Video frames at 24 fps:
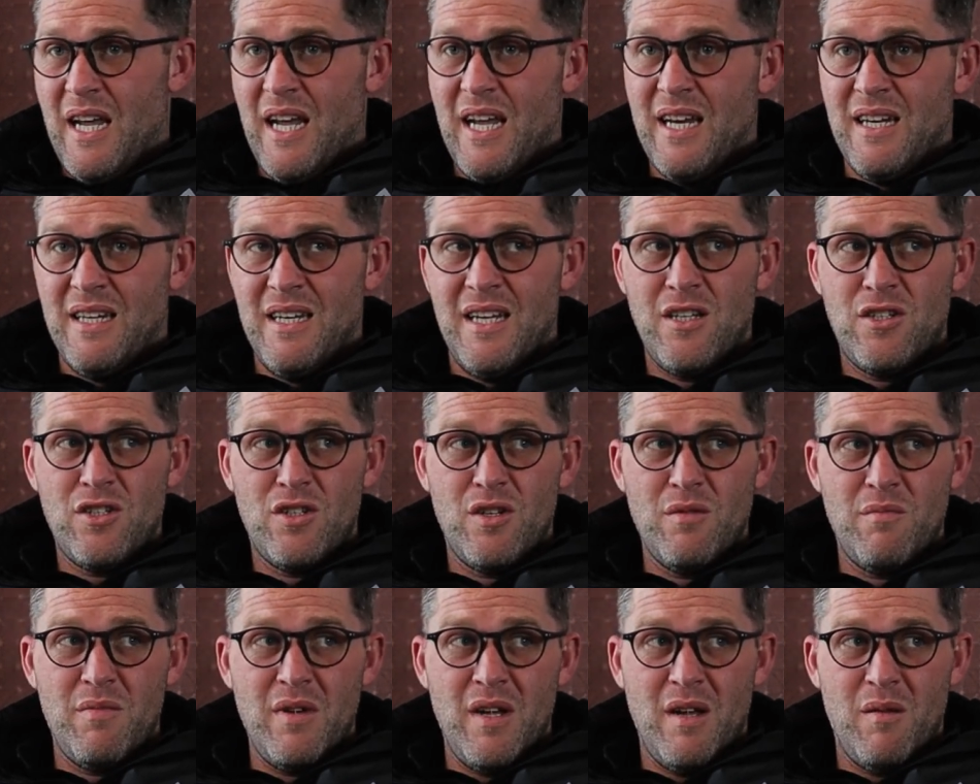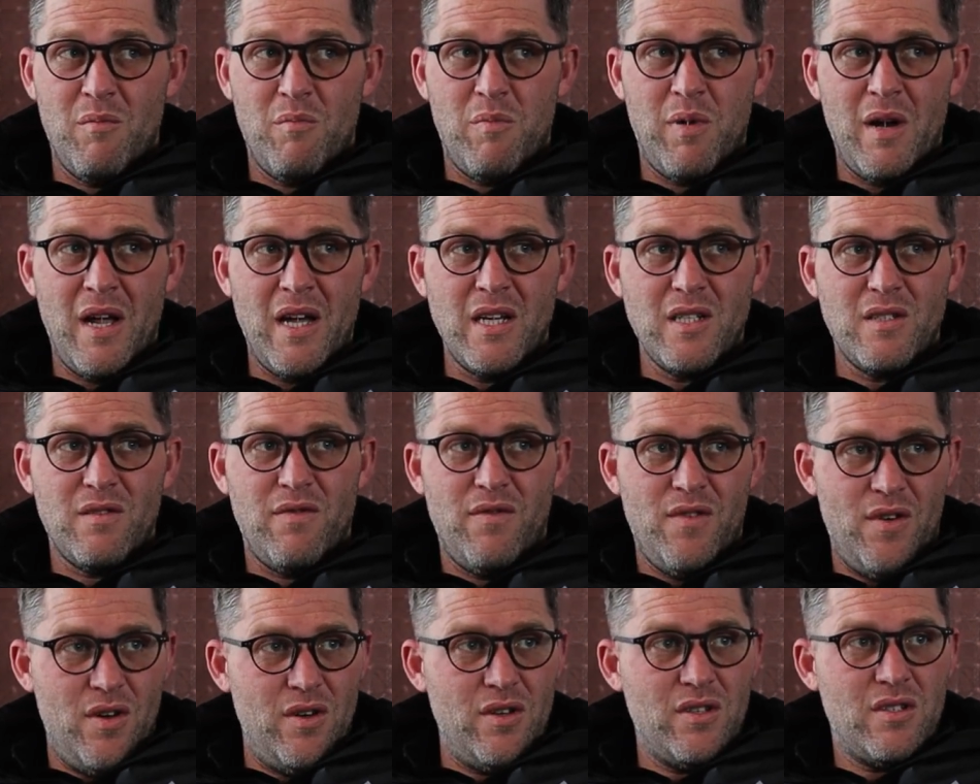it needs to be in place
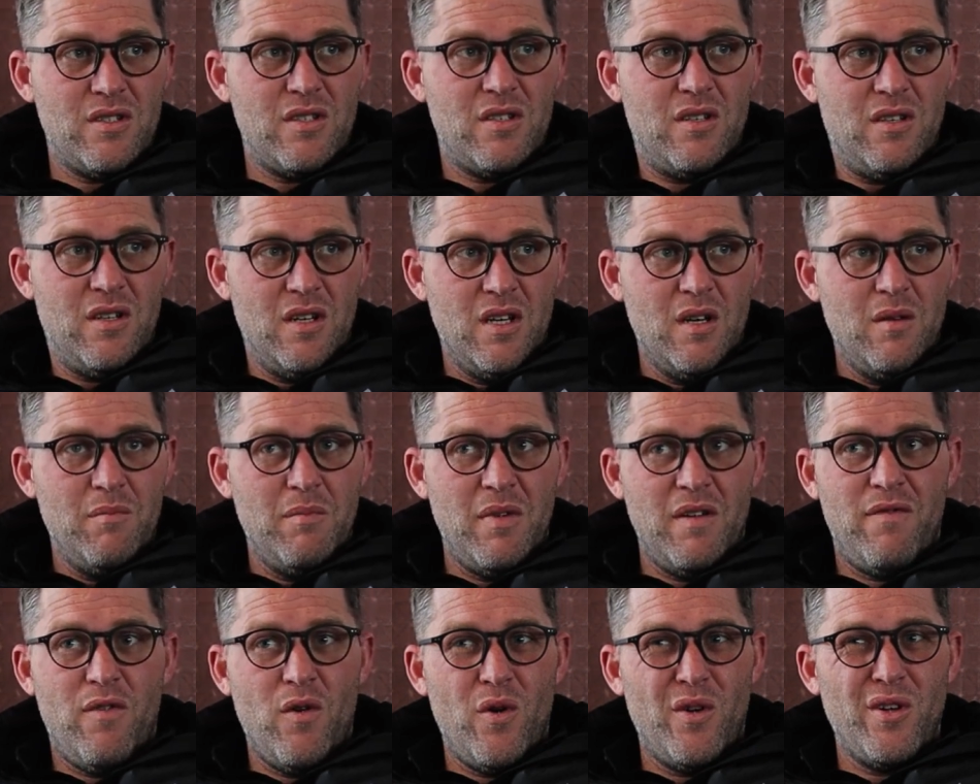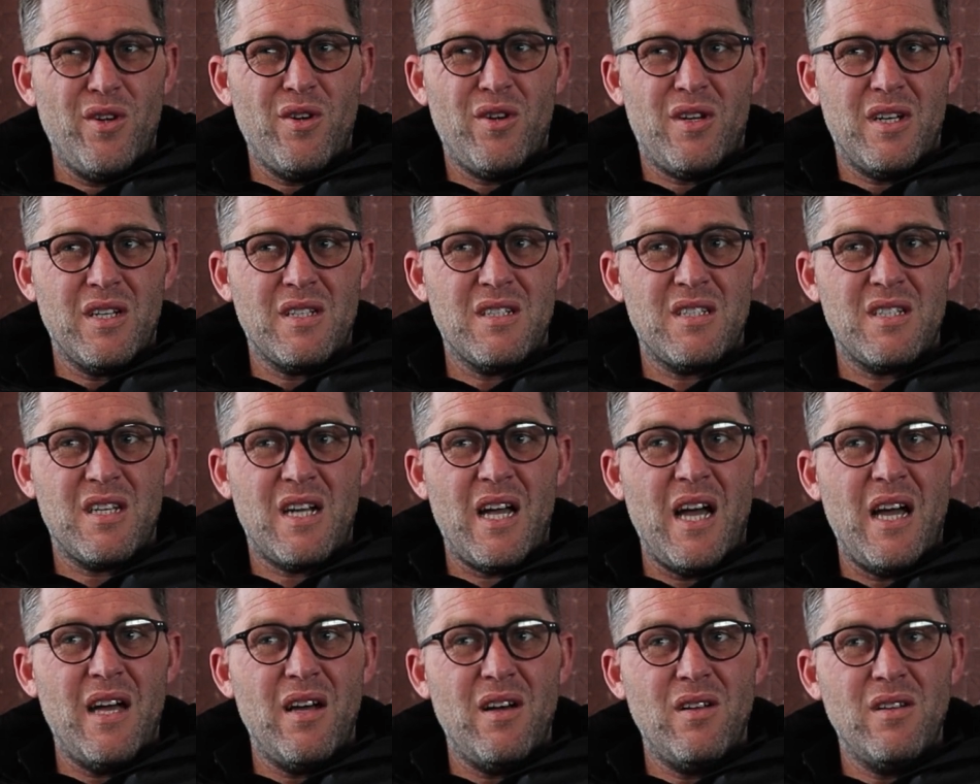first before you can
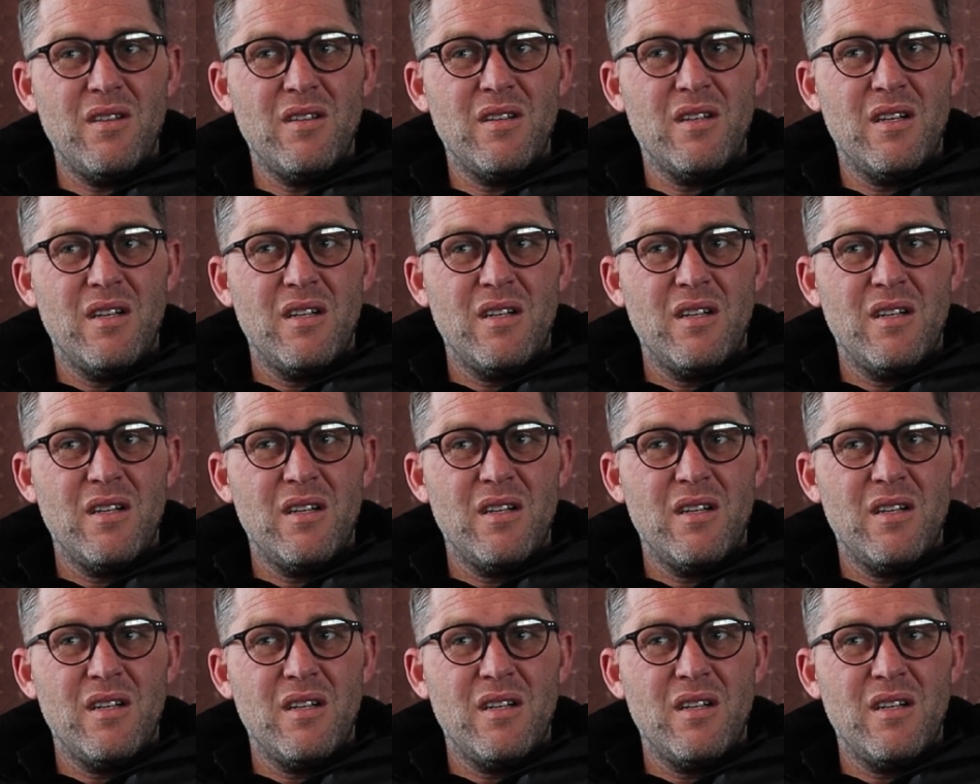scale.